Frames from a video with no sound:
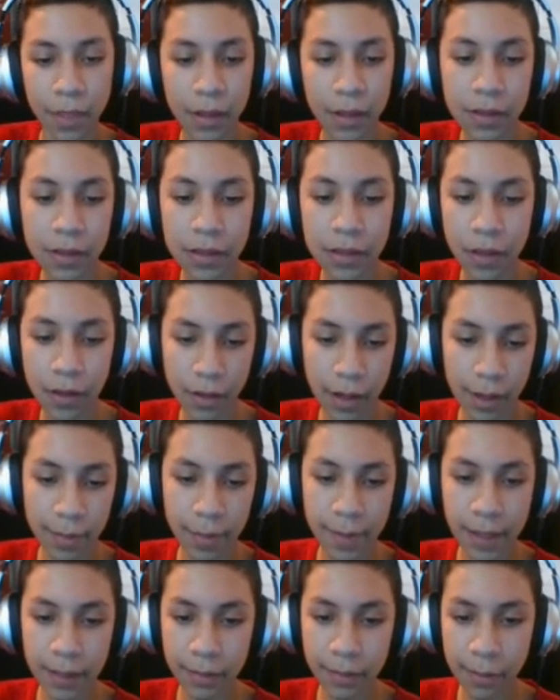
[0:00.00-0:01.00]
So I'm going
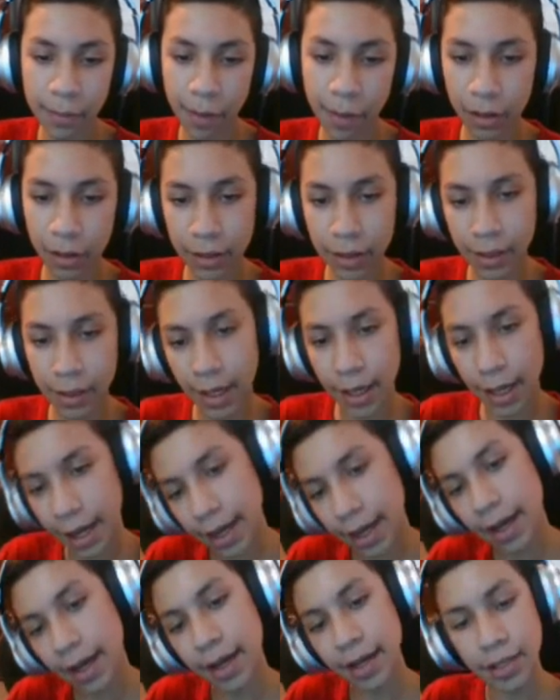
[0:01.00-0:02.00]
to become a Marlin,
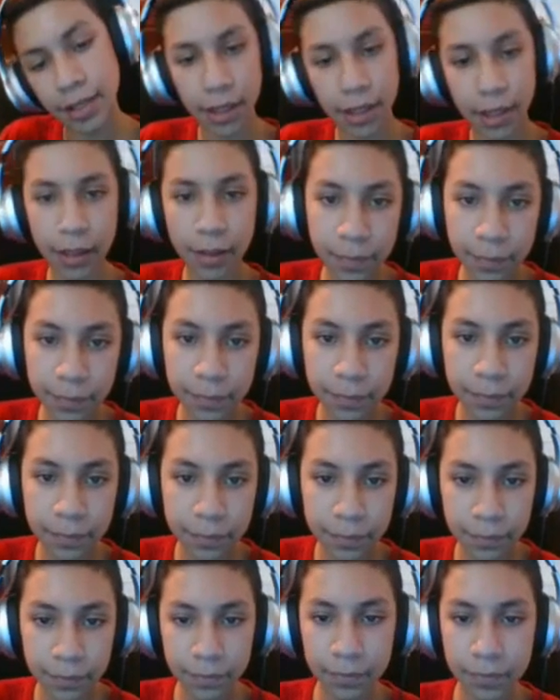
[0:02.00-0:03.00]
and um,
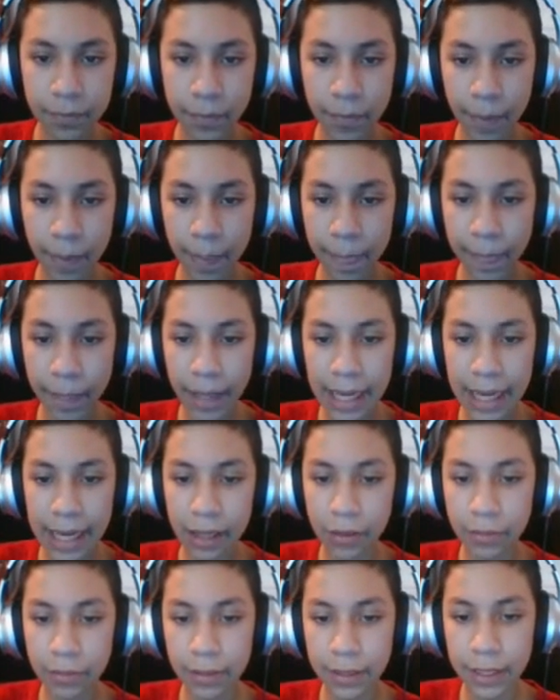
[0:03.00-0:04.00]

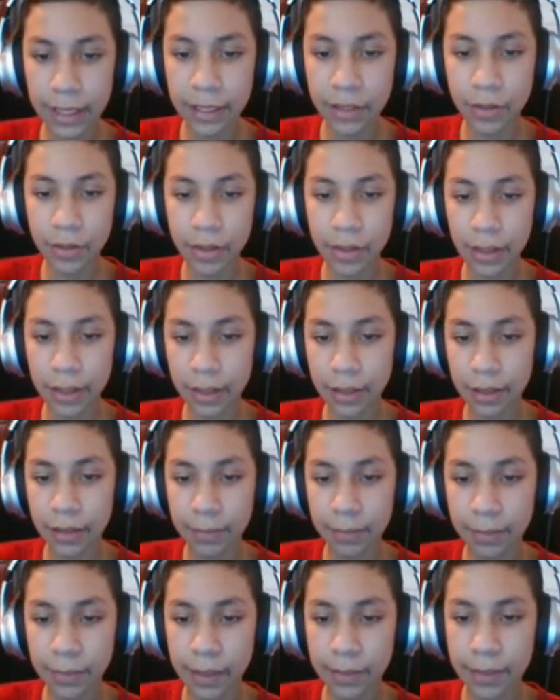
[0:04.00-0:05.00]
yeah, hopefully I do good.
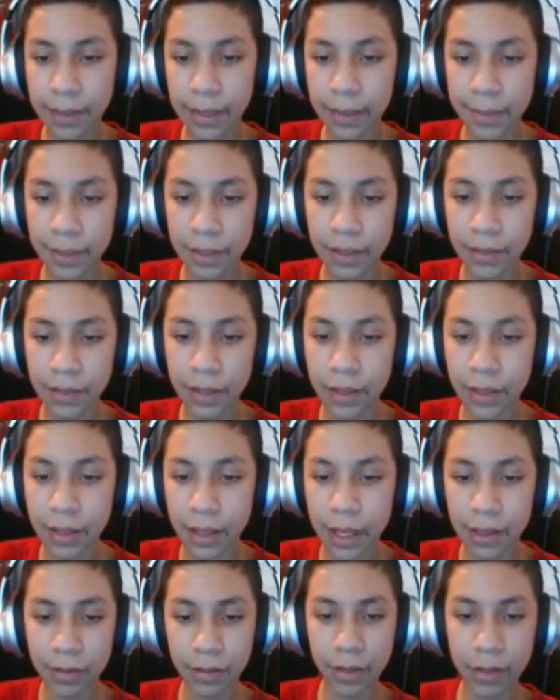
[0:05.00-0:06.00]
Maybe I'm going to do good.
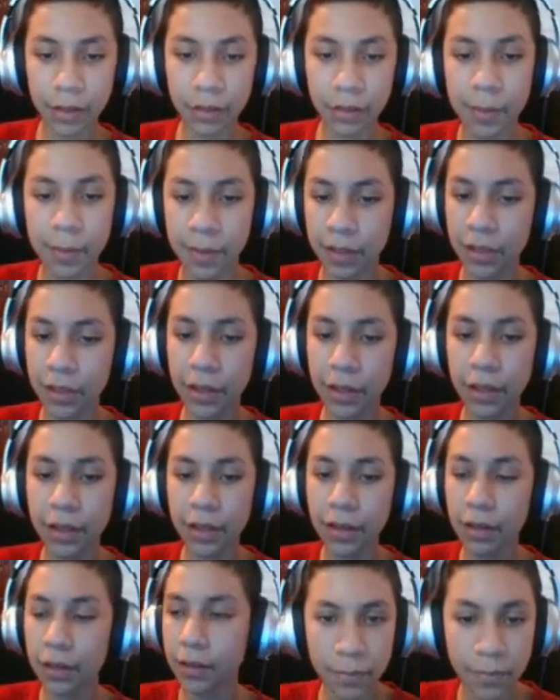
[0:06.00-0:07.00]
I don't know if I'm going to do
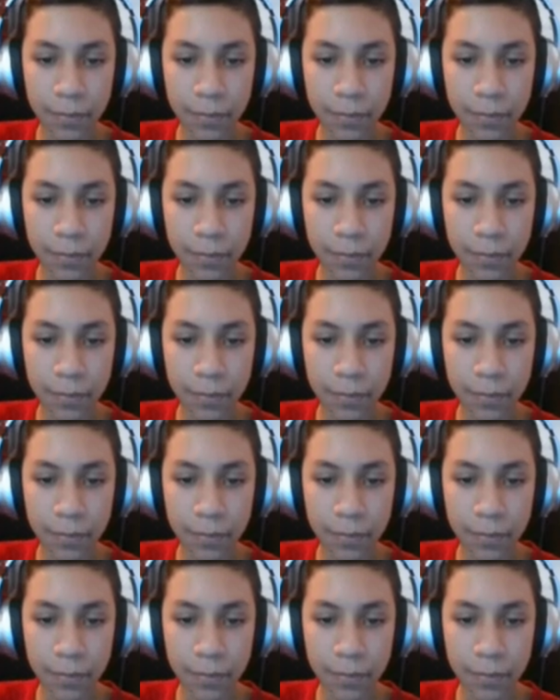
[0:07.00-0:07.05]
good.